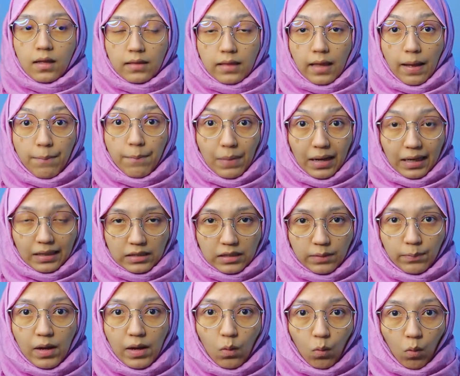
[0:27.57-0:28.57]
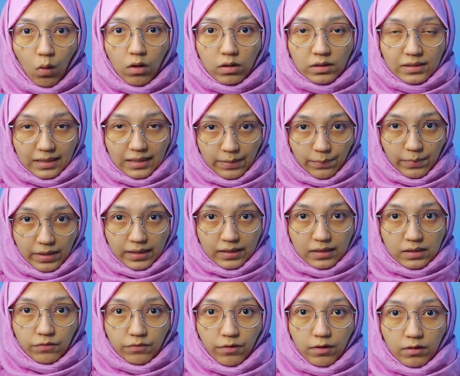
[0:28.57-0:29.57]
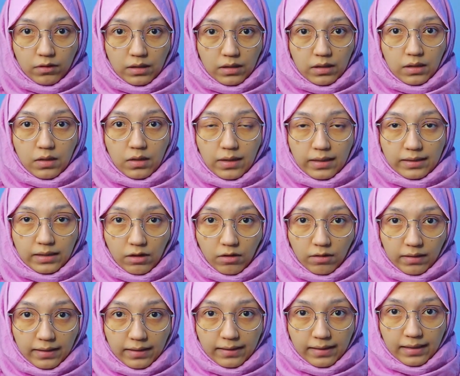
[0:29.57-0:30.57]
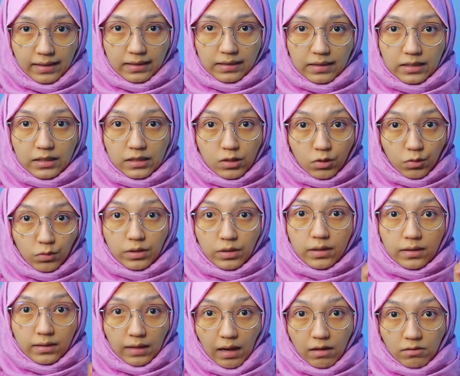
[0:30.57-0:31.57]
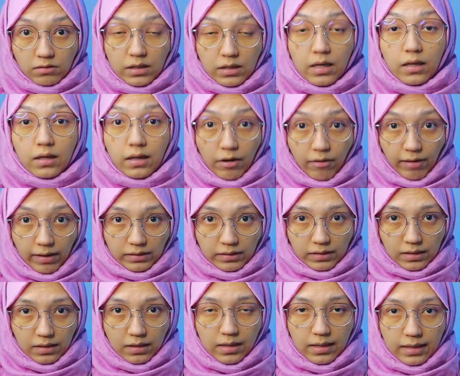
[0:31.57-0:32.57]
The maximum word limits for the letter intent is 3,000 characters.